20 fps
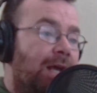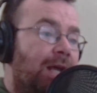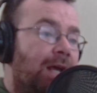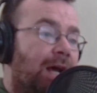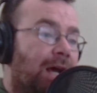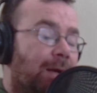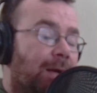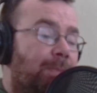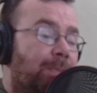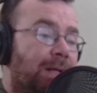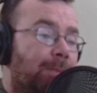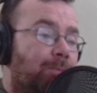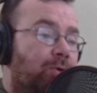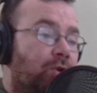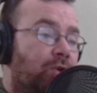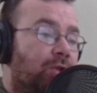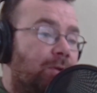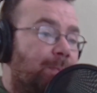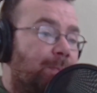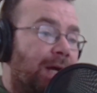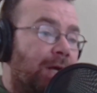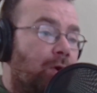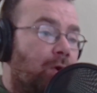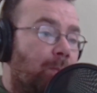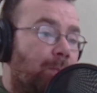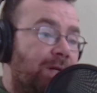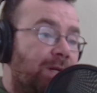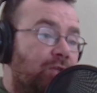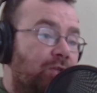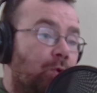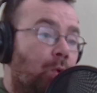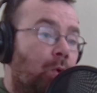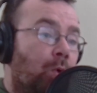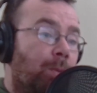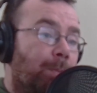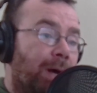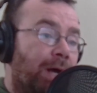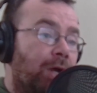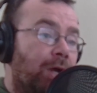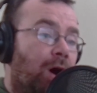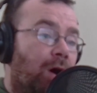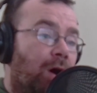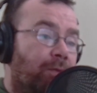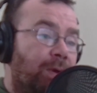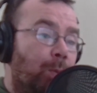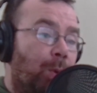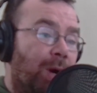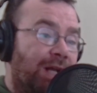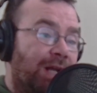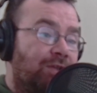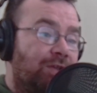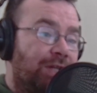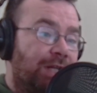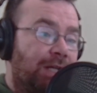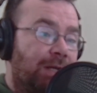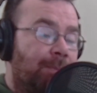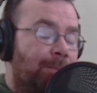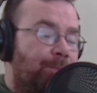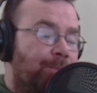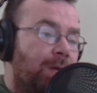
had been produced by companies owned by Harvey Weinstein.